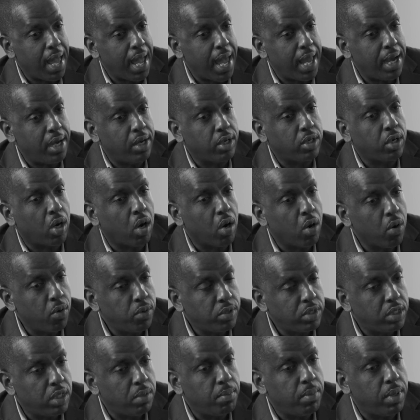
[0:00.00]
it
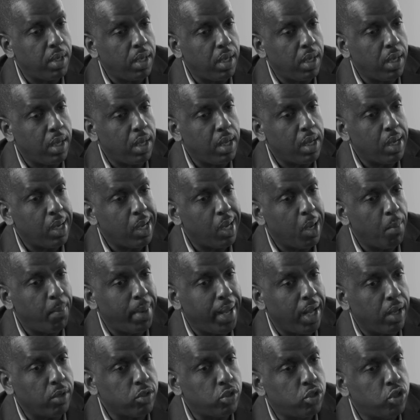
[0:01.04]
occurred to me
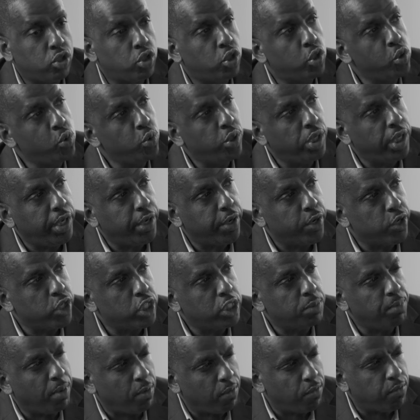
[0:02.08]
about 2
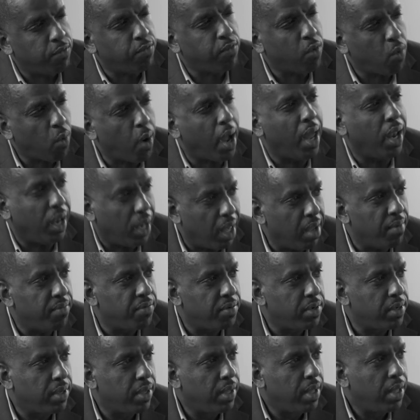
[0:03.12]
years before I
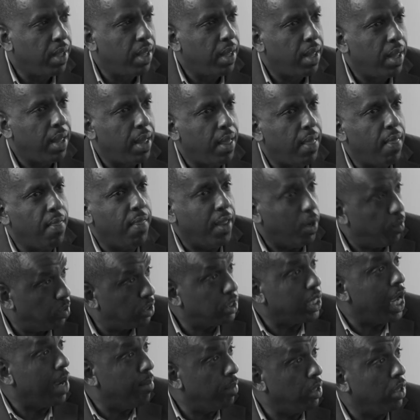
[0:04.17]
left that it
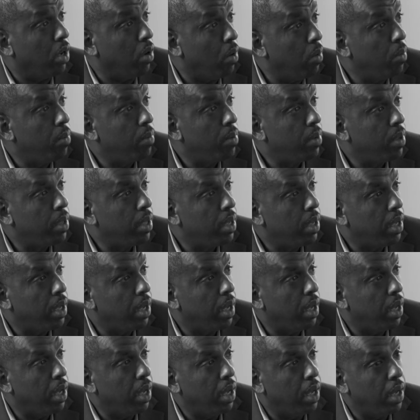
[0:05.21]
was time to go.
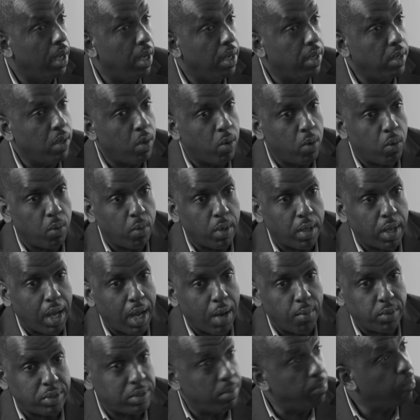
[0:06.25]

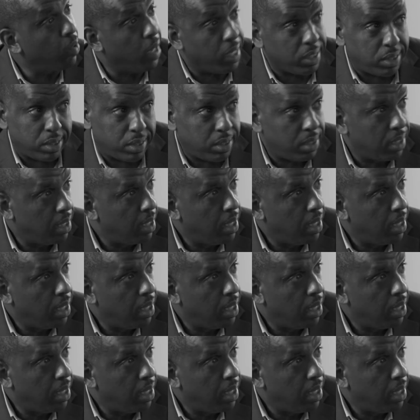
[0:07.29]
I was impressed